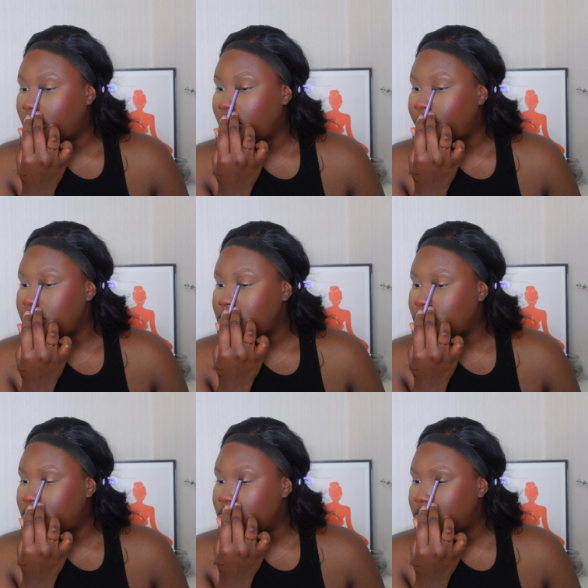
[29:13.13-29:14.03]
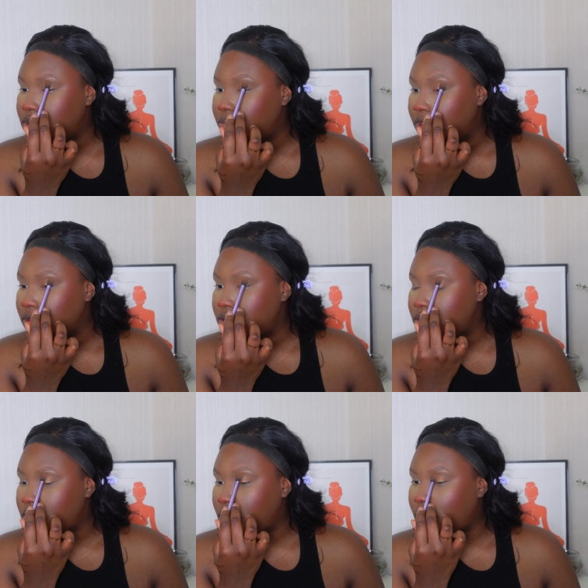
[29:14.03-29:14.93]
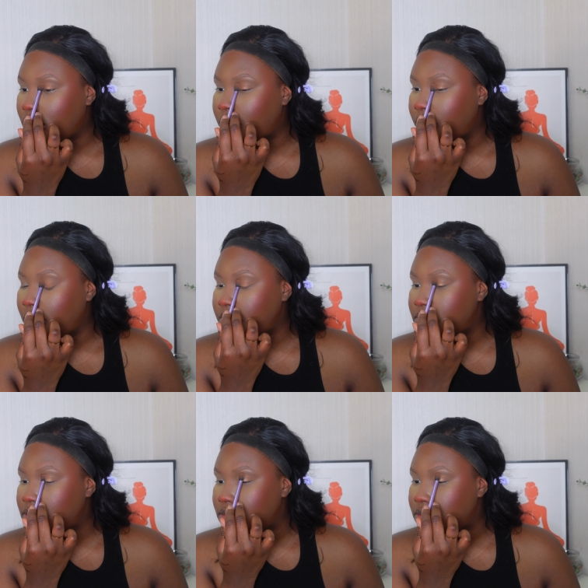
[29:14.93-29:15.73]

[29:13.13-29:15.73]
I'm using the two shimmers so that it pops